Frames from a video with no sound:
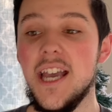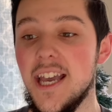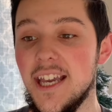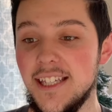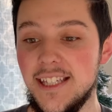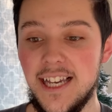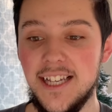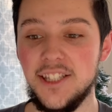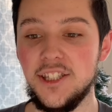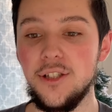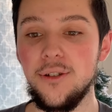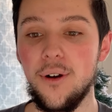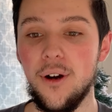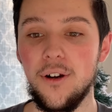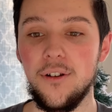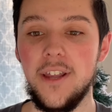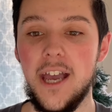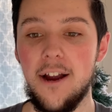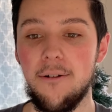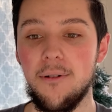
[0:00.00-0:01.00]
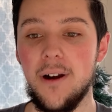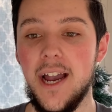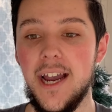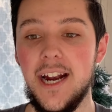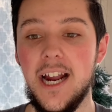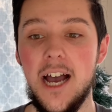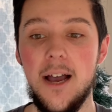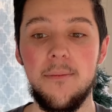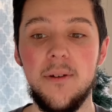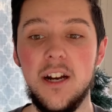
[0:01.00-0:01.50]
Yes, you heard that right.
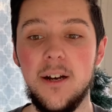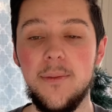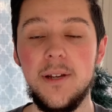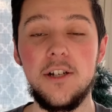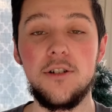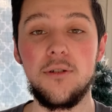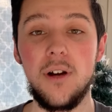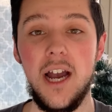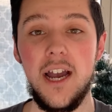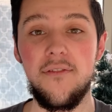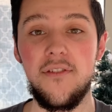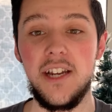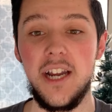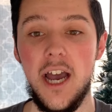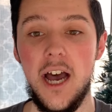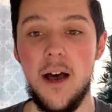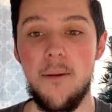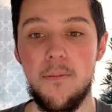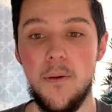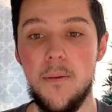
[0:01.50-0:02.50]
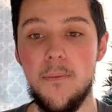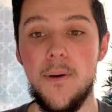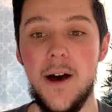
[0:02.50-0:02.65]
I'm going to be driving up